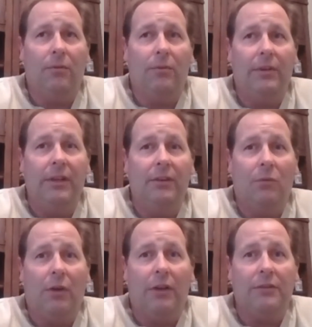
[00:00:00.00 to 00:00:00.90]
getting to
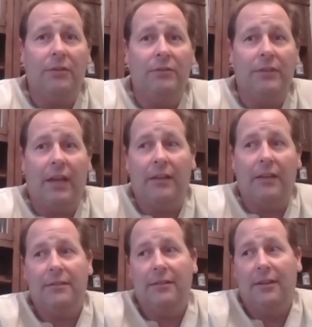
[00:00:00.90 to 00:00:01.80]
watch those
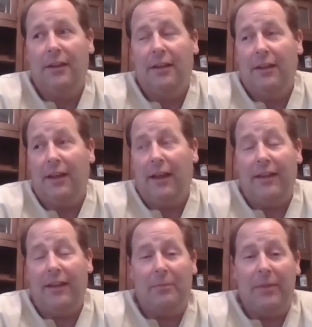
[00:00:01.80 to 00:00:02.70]
guys. I
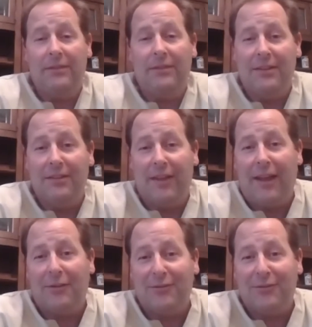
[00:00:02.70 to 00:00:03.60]
had the best seat in the
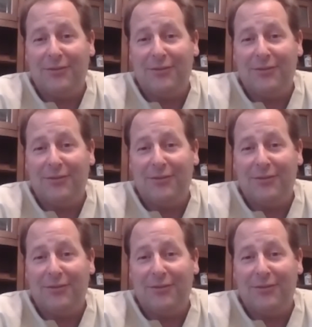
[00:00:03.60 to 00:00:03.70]
house.